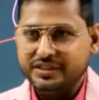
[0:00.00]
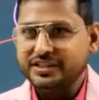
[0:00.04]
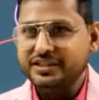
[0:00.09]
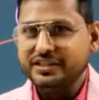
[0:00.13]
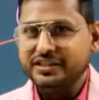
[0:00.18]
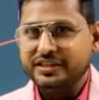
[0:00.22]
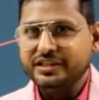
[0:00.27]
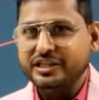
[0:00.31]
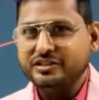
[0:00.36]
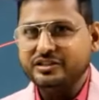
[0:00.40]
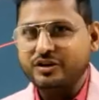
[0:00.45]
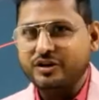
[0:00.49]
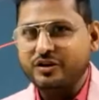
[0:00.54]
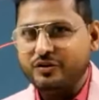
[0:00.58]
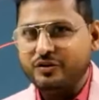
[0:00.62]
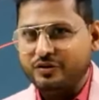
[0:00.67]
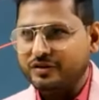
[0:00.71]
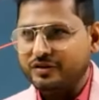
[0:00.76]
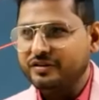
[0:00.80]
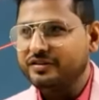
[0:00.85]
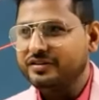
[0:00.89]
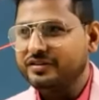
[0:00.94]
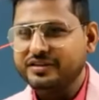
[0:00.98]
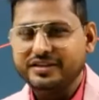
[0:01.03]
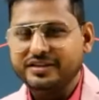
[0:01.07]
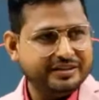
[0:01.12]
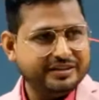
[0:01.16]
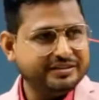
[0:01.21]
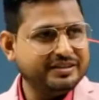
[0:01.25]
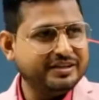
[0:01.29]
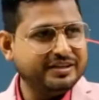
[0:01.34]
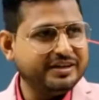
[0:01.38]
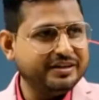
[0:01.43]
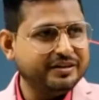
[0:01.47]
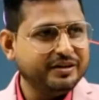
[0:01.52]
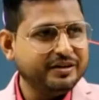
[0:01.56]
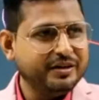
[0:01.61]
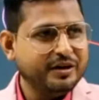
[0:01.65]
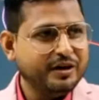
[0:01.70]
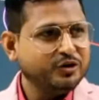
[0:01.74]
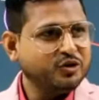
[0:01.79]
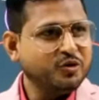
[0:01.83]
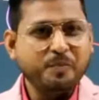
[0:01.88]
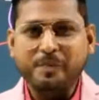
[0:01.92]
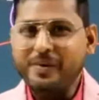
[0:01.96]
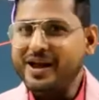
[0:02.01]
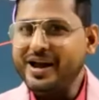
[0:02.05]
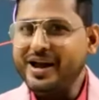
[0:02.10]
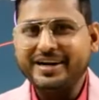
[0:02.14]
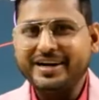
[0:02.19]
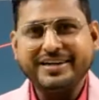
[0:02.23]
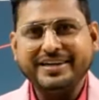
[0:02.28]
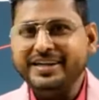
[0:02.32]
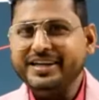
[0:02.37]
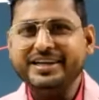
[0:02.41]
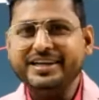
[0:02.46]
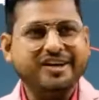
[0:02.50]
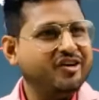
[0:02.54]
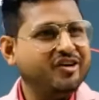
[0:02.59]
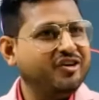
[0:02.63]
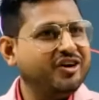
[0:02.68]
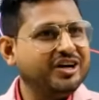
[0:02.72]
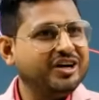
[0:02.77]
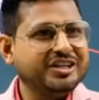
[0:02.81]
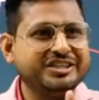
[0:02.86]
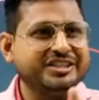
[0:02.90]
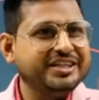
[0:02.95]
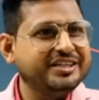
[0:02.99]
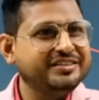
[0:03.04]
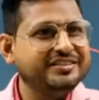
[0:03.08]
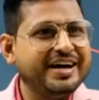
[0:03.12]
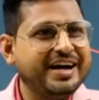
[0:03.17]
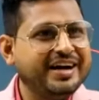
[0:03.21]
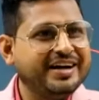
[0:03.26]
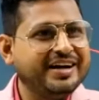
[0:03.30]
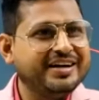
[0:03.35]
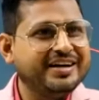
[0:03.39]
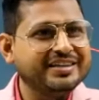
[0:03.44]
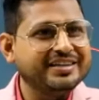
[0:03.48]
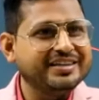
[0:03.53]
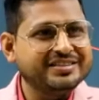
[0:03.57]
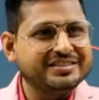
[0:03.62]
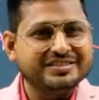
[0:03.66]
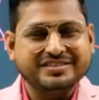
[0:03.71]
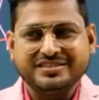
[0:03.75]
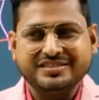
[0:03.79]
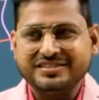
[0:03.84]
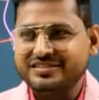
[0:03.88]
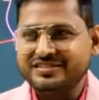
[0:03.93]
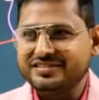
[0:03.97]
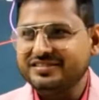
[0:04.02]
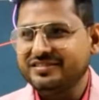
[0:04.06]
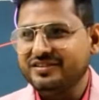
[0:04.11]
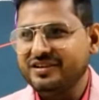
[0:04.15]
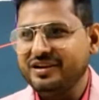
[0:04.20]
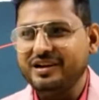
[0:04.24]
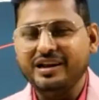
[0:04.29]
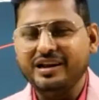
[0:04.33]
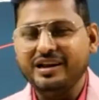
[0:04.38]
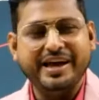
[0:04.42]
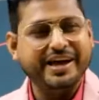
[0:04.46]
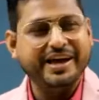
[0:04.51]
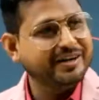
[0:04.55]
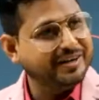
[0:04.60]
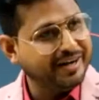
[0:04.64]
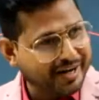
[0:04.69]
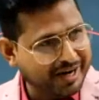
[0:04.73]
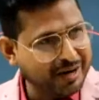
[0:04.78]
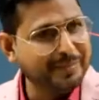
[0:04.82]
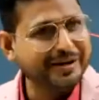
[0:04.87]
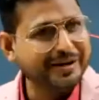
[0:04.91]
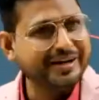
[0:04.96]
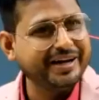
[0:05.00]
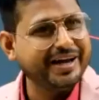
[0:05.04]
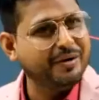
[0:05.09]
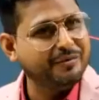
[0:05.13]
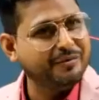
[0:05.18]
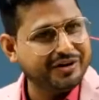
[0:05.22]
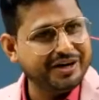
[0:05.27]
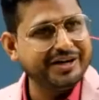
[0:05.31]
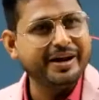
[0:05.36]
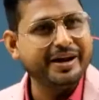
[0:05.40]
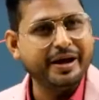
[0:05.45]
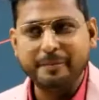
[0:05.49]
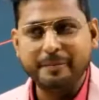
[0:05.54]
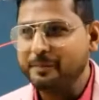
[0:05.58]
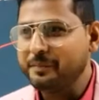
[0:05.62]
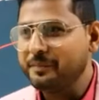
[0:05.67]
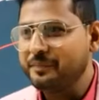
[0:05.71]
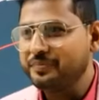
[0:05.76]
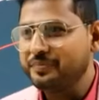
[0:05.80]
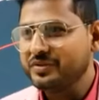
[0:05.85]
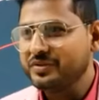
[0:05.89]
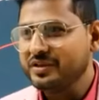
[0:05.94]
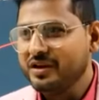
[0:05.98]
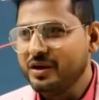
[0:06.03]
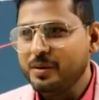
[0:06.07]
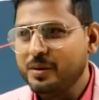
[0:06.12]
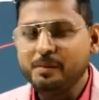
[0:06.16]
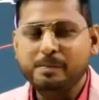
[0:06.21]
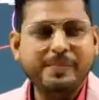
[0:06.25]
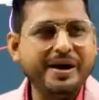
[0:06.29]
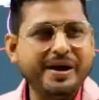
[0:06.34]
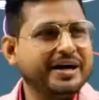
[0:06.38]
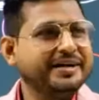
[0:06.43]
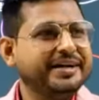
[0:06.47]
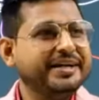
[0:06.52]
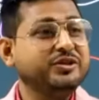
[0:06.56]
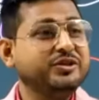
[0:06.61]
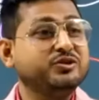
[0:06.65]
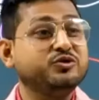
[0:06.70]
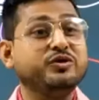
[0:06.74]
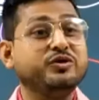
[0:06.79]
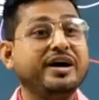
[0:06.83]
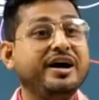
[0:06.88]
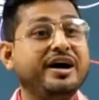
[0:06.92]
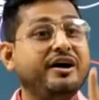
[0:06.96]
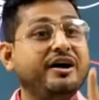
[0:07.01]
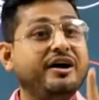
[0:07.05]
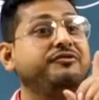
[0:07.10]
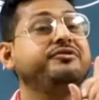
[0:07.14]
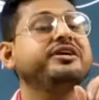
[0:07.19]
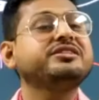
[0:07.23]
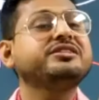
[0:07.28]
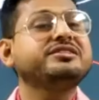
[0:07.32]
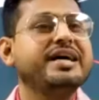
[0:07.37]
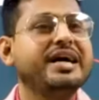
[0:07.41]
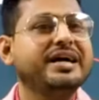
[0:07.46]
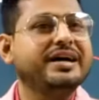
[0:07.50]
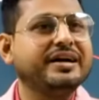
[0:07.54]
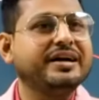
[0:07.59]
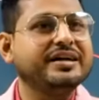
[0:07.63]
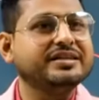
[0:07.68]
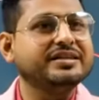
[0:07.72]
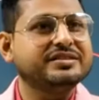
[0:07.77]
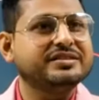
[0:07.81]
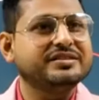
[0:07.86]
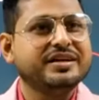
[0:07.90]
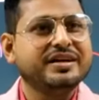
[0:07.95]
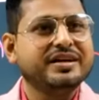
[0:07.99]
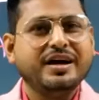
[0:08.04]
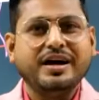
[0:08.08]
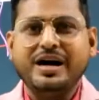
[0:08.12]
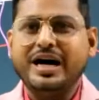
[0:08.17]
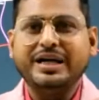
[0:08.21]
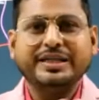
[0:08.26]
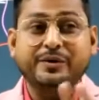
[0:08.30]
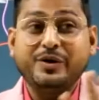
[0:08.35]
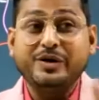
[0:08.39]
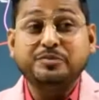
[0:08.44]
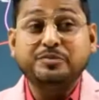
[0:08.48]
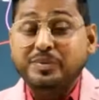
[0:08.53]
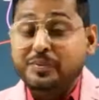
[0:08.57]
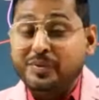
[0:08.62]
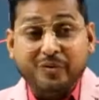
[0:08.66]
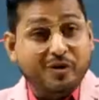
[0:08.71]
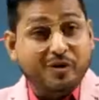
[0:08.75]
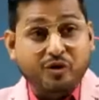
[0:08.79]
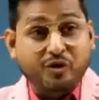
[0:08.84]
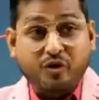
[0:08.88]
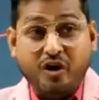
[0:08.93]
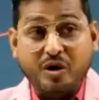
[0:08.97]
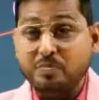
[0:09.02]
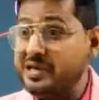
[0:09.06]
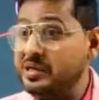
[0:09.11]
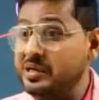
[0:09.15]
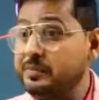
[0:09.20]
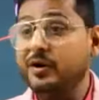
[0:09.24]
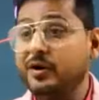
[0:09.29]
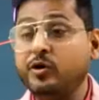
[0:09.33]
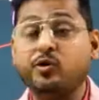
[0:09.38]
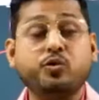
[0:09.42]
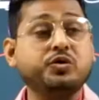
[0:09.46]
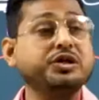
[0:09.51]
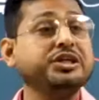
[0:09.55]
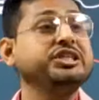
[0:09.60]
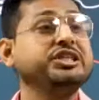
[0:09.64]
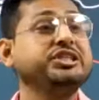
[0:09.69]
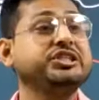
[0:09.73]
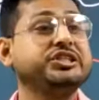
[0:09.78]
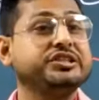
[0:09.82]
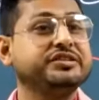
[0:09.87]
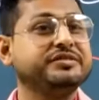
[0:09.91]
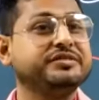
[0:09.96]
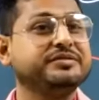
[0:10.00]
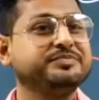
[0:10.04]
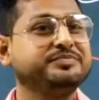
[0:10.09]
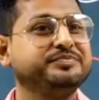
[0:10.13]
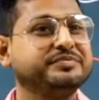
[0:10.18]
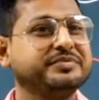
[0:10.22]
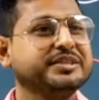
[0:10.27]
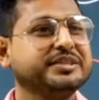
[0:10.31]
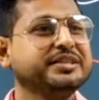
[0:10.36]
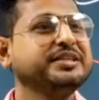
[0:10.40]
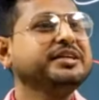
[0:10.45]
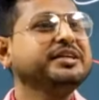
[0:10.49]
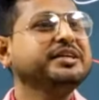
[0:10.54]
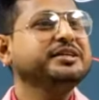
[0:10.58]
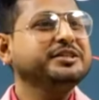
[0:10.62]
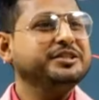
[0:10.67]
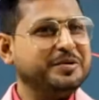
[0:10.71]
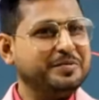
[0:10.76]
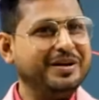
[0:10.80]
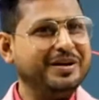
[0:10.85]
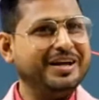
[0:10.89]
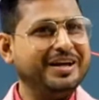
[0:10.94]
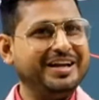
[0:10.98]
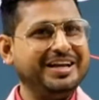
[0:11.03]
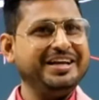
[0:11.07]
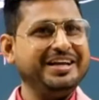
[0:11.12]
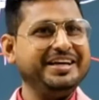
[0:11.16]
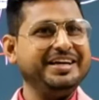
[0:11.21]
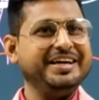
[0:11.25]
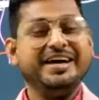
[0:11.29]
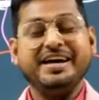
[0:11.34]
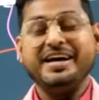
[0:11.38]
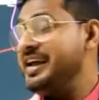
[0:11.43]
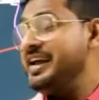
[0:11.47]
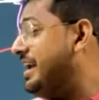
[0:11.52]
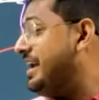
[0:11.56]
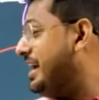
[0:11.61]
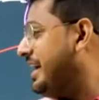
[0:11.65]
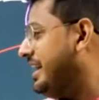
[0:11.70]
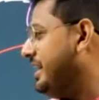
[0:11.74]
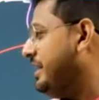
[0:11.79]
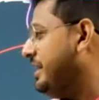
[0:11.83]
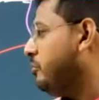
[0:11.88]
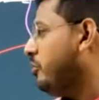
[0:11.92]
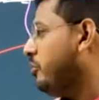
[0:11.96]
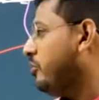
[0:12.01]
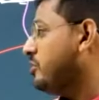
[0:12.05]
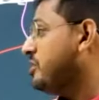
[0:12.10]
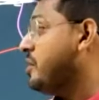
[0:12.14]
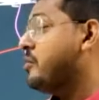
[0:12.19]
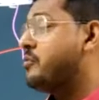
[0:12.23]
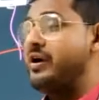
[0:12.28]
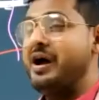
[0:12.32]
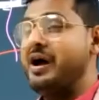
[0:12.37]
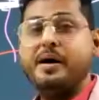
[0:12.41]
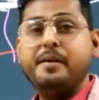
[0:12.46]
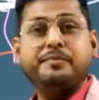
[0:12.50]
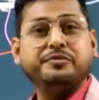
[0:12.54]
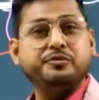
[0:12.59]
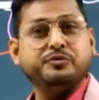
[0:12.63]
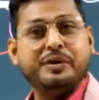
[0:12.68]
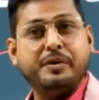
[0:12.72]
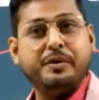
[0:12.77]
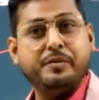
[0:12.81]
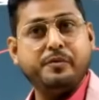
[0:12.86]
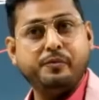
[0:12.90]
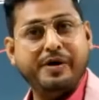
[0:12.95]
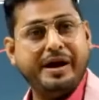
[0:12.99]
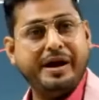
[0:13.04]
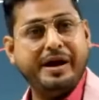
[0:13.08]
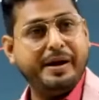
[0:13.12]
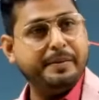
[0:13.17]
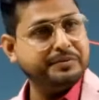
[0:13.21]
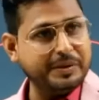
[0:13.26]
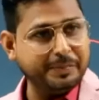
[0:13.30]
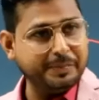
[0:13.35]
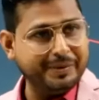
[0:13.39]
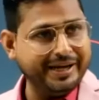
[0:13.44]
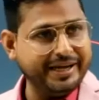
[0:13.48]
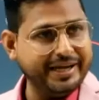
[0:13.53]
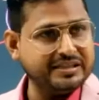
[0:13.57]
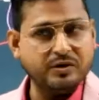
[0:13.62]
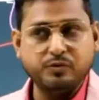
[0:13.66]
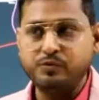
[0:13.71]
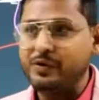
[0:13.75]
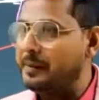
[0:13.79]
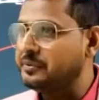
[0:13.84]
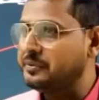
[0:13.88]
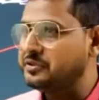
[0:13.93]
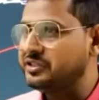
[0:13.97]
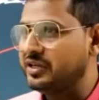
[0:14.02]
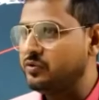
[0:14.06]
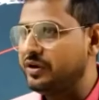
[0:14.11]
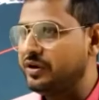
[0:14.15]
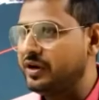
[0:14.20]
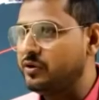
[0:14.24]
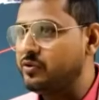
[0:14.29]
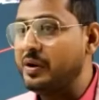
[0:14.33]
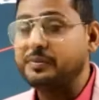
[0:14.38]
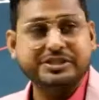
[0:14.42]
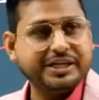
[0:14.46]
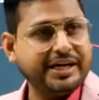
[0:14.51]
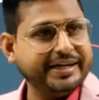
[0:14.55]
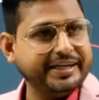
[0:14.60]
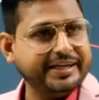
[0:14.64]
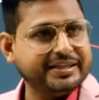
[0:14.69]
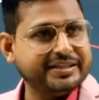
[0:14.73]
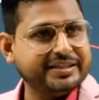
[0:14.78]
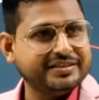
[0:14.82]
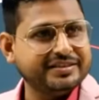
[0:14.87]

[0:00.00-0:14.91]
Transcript: Yes or no? Isn't it? So MACD cannot change the address like dynamic every time. MACD should have fixed address. Otherwise, people will not be able to reach. Similarly, any web application, web server, website